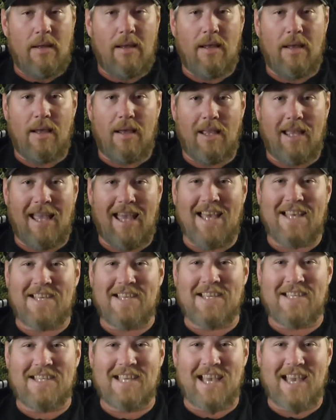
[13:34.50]
Yeah, Kat
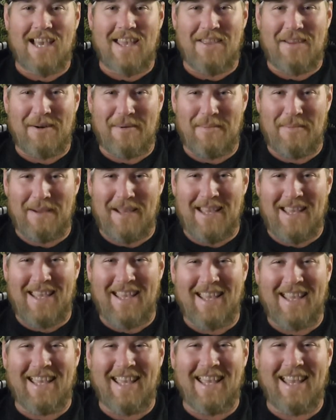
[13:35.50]
says hi there,
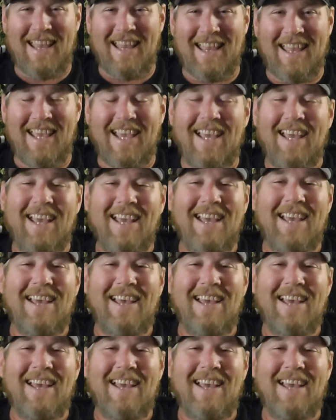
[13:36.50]
Mike and Kaylee.